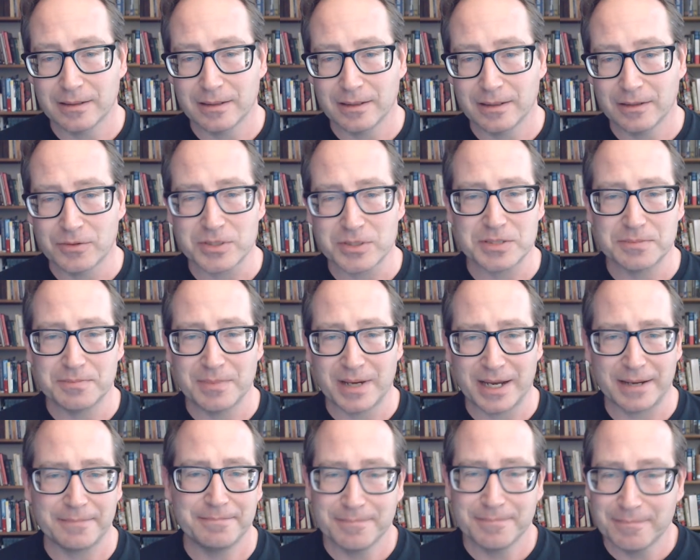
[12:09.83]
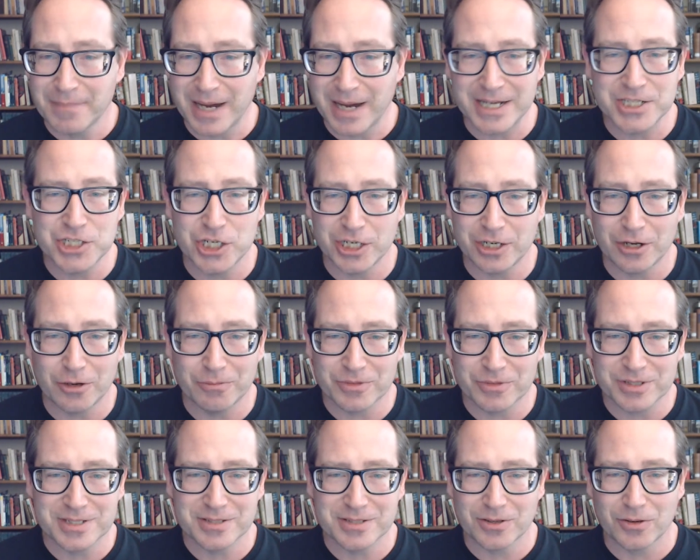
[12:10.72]
It was my genome
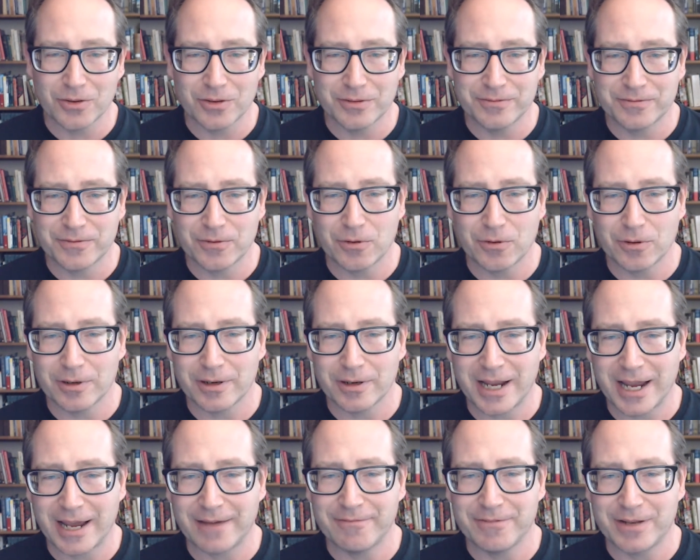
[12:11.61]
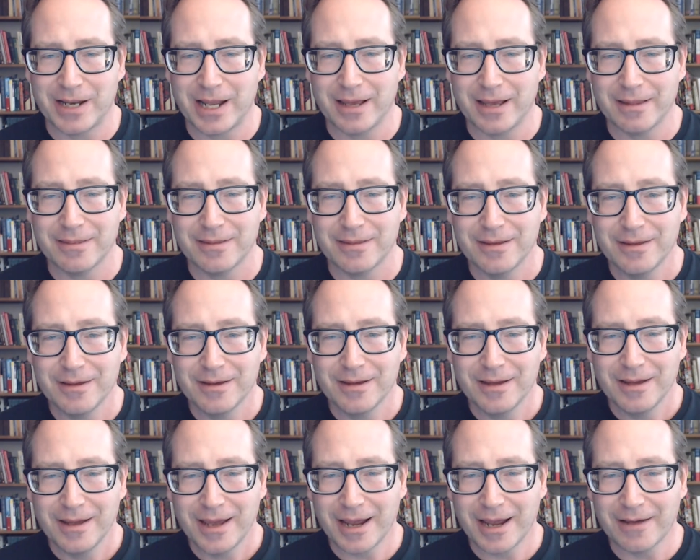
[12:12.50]
was sold for half an
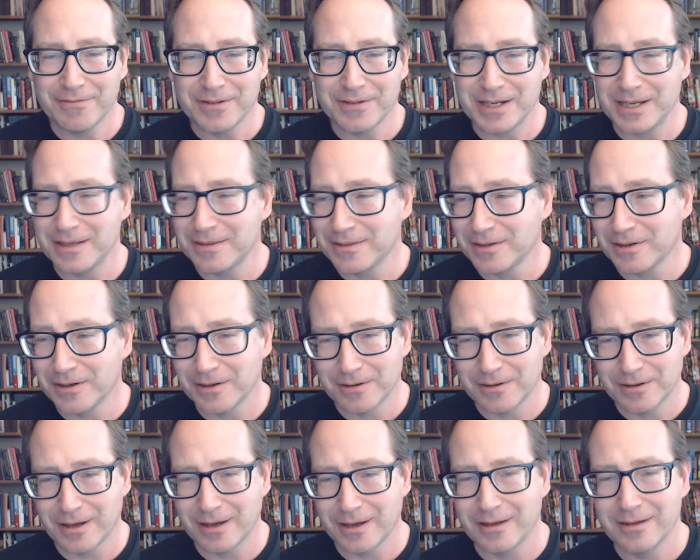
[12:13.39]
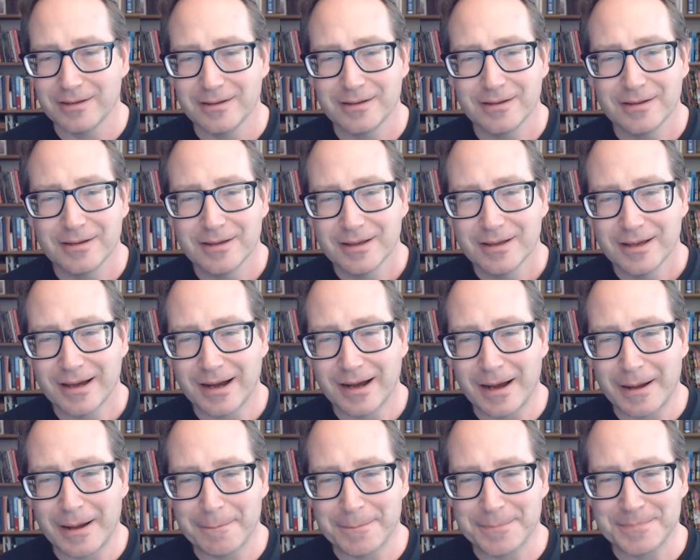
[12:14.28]
ether,
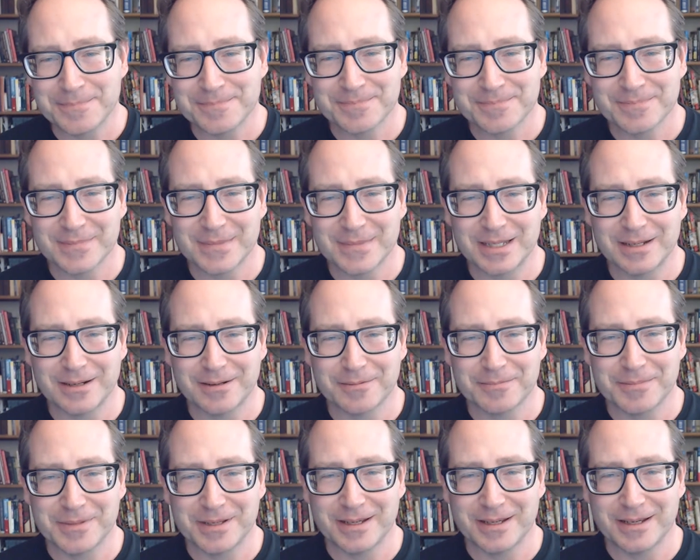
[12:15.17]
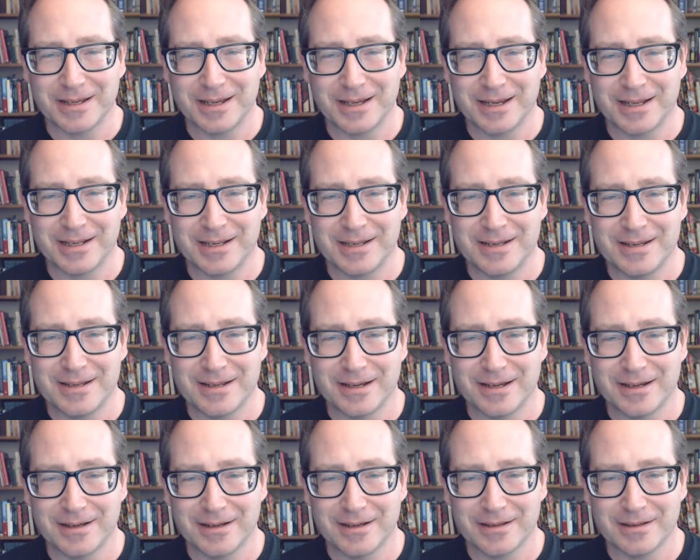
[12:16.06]
and
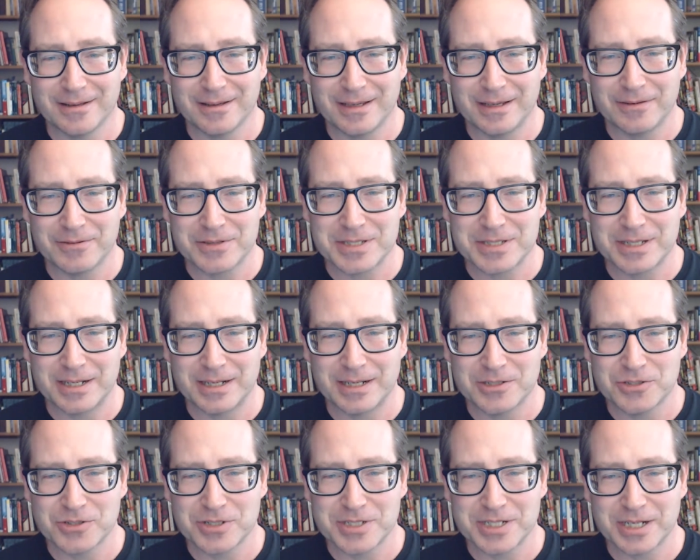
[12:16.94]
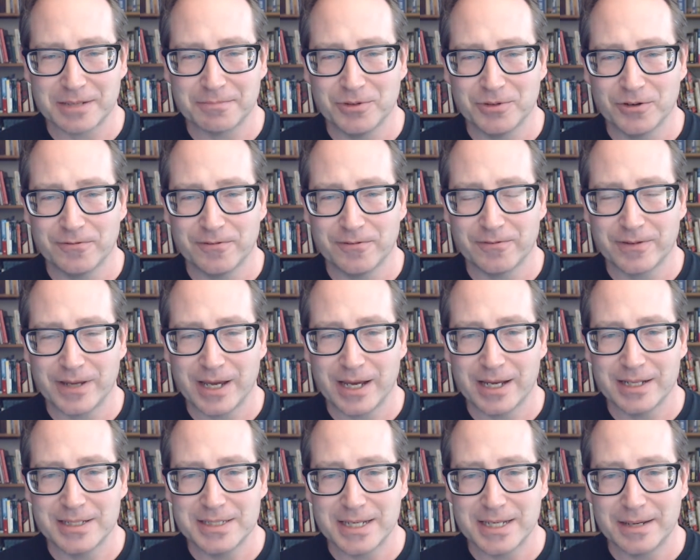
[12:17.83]
it was an interesting proof of
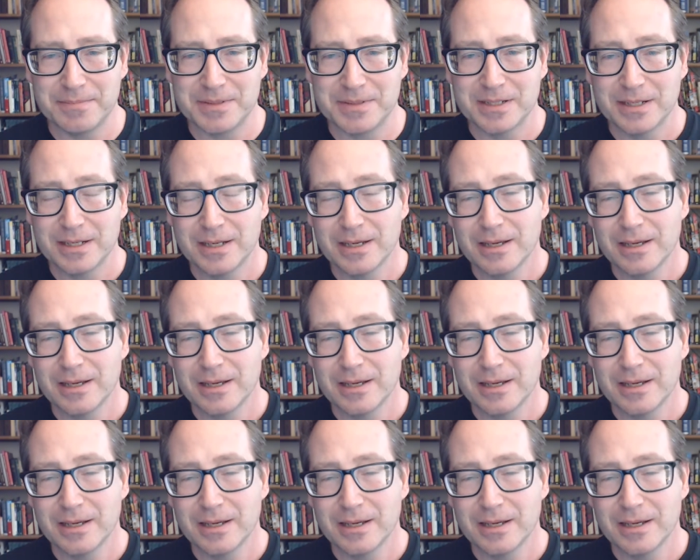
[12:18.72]
concept.